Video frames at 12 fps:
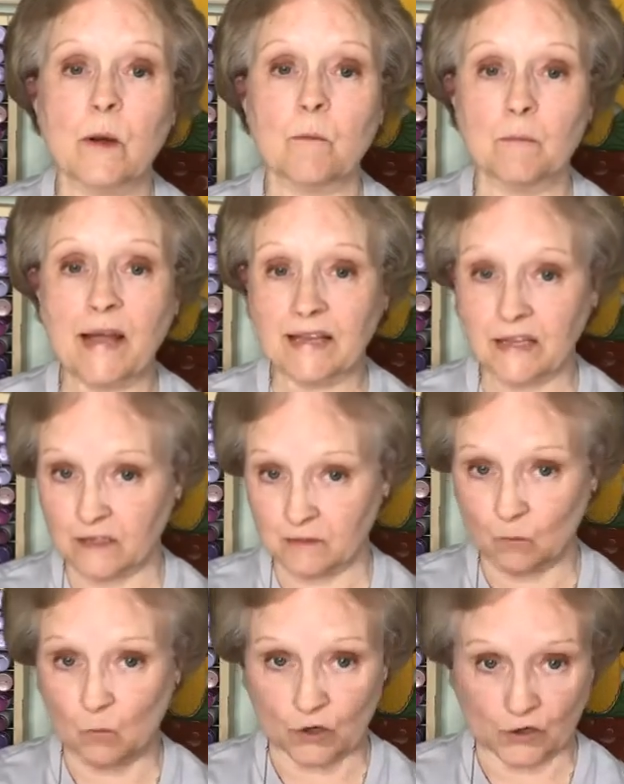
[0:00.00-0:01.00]
uh, make
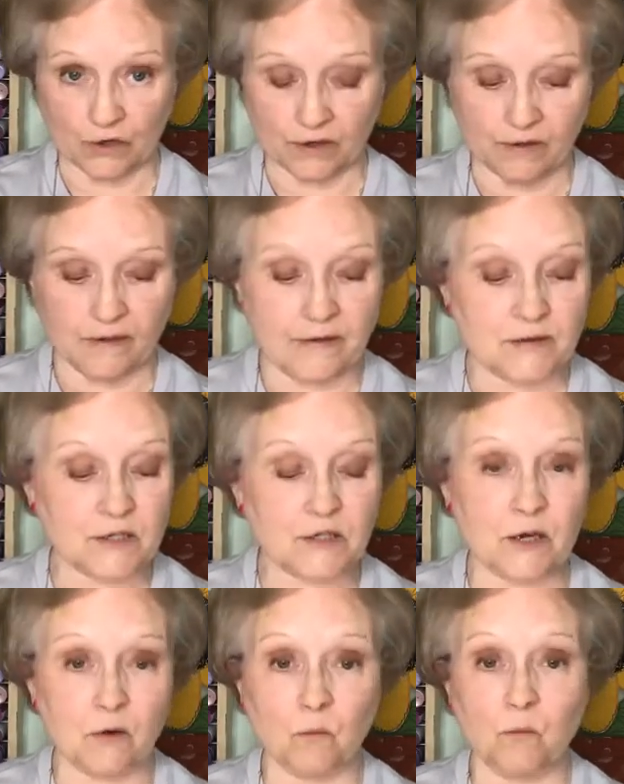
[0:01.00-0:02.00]
it work.
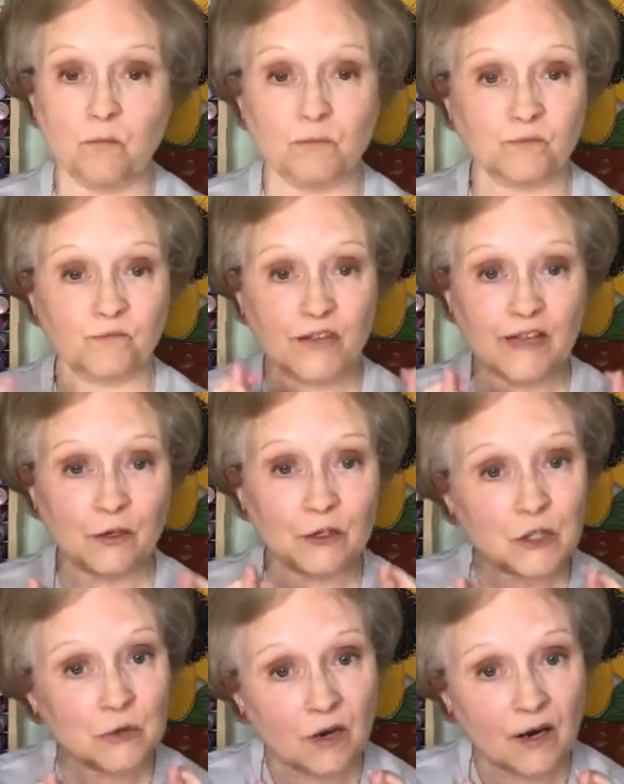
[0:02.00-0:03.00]
So
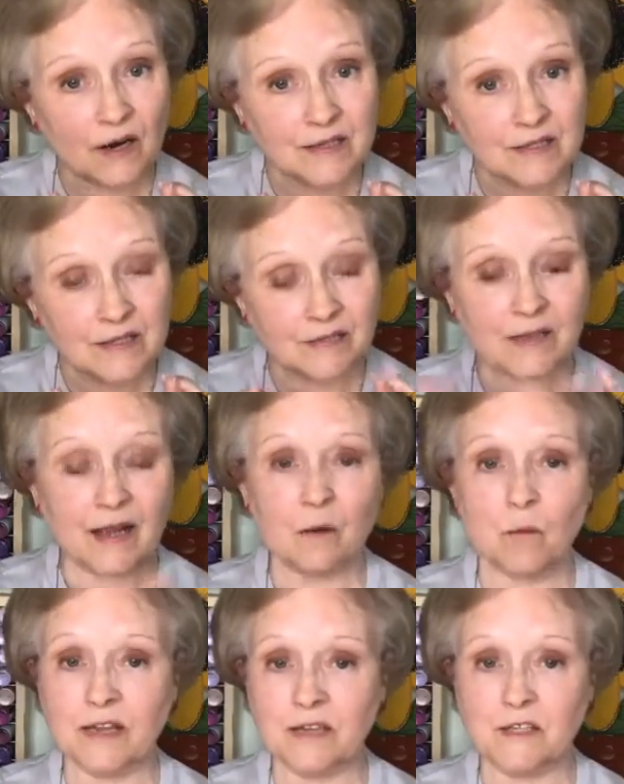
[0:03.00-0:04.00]
fingers crossed that
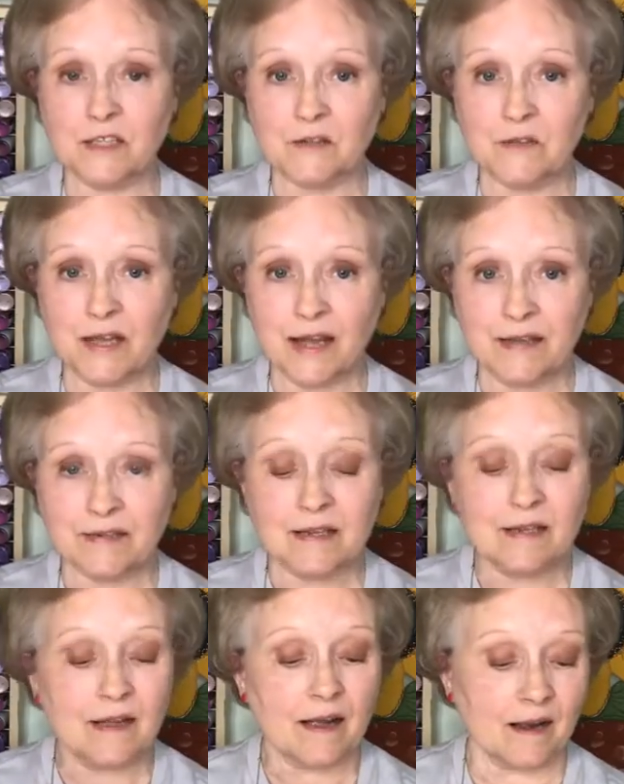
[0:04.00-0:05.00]
we can do that.
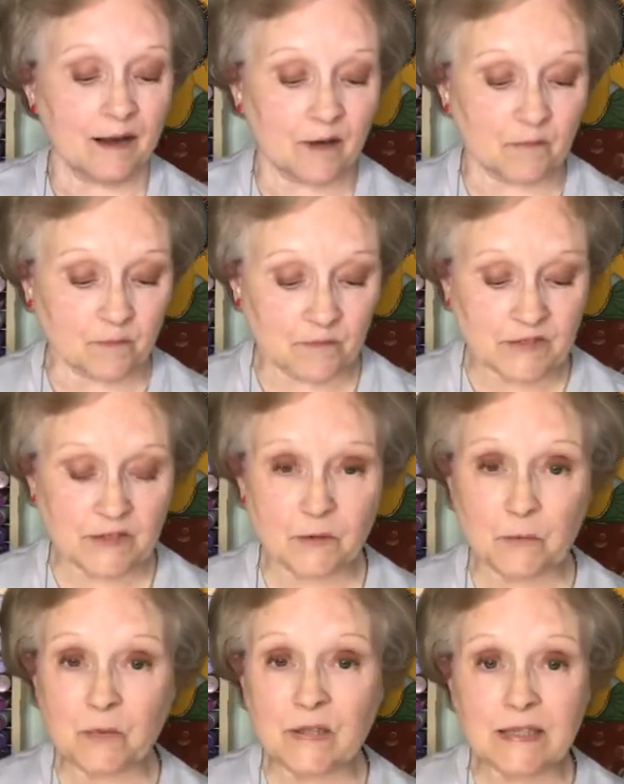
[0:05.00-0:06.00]
Um,
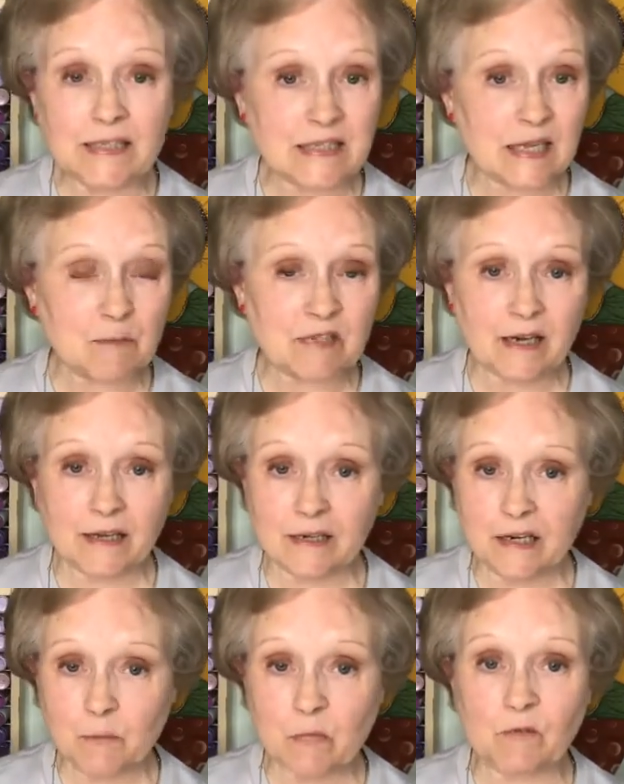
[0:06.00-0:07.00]
so please keep
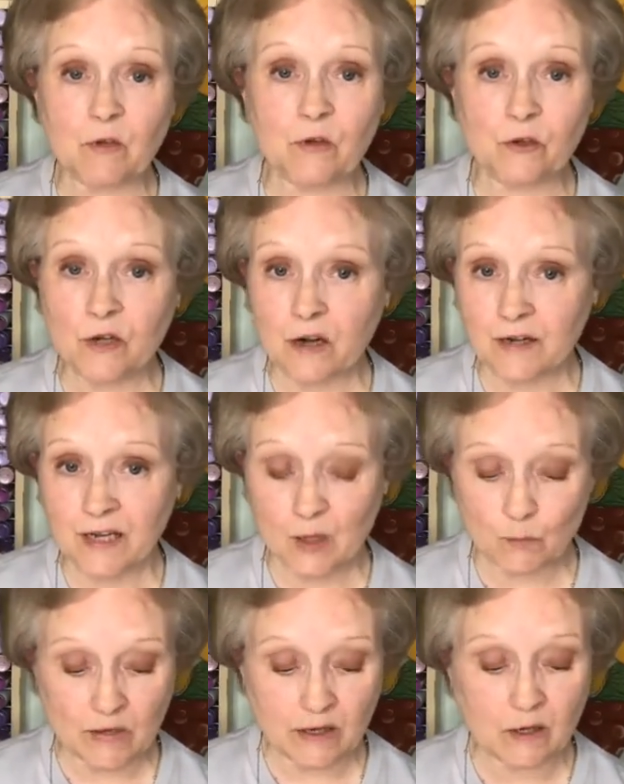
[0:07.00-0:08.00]
signing up. If you're not
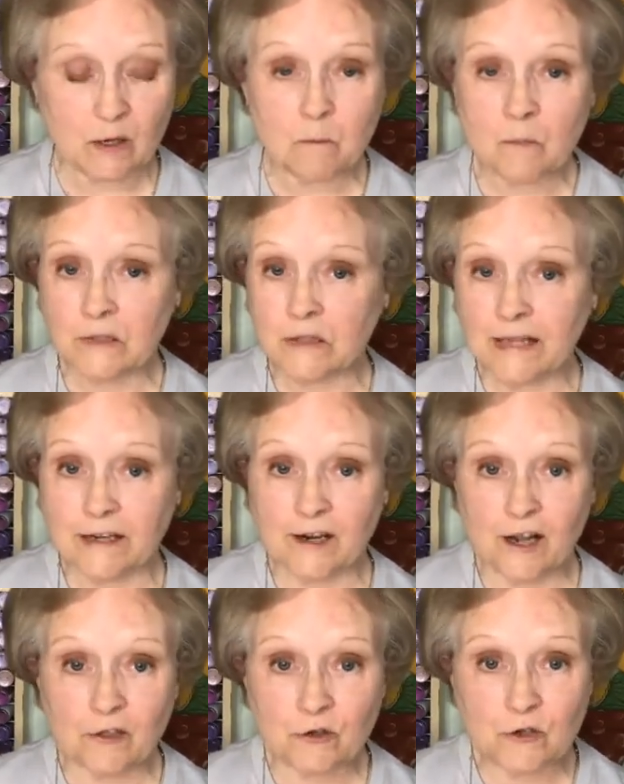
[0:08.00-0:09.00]
coming, let
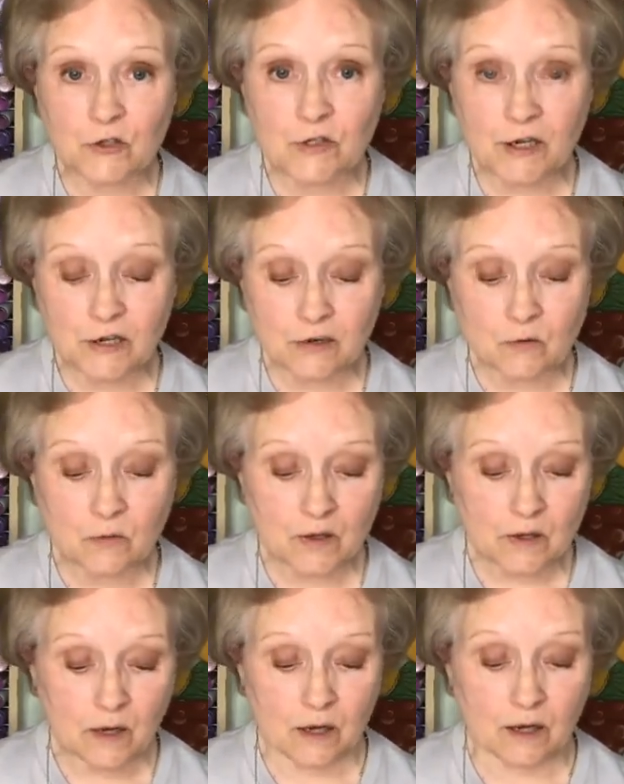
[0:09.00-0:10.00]
others know.
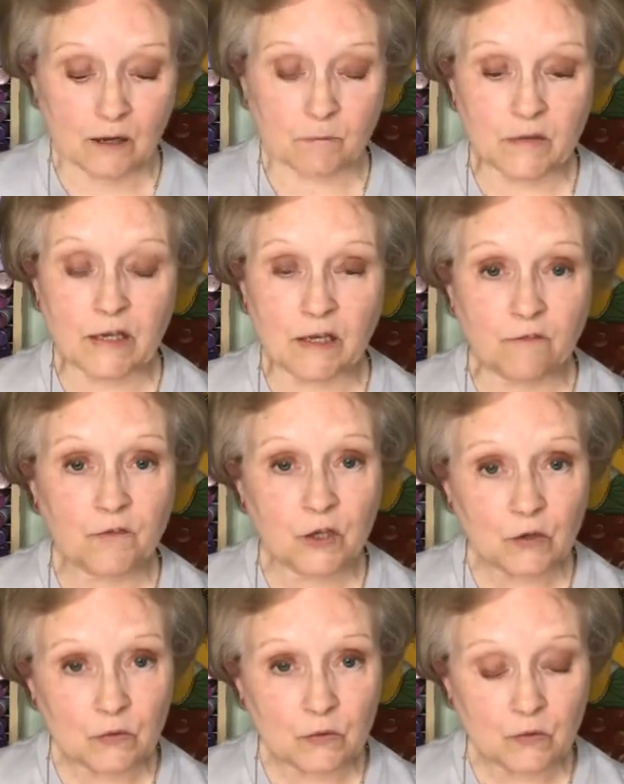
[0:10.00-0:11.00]
Um, if
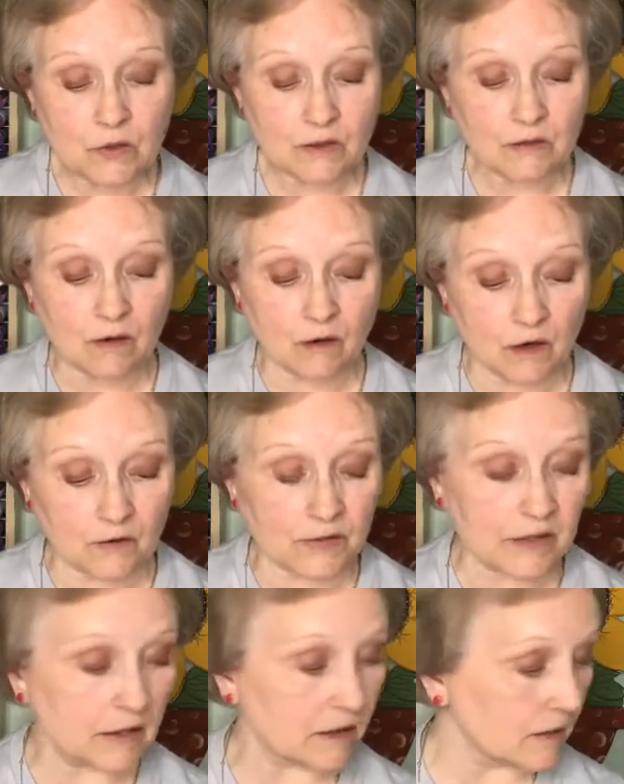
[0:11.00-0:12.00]
you are
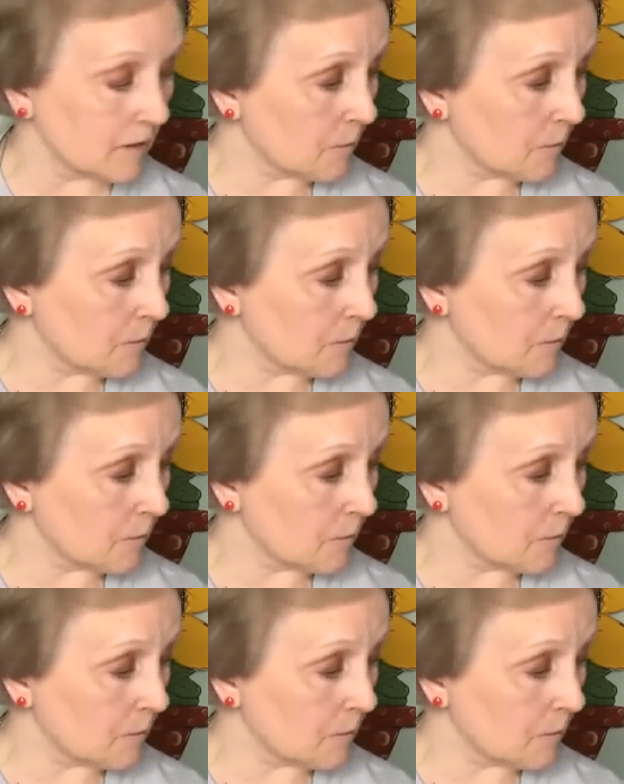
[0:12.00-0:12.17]
the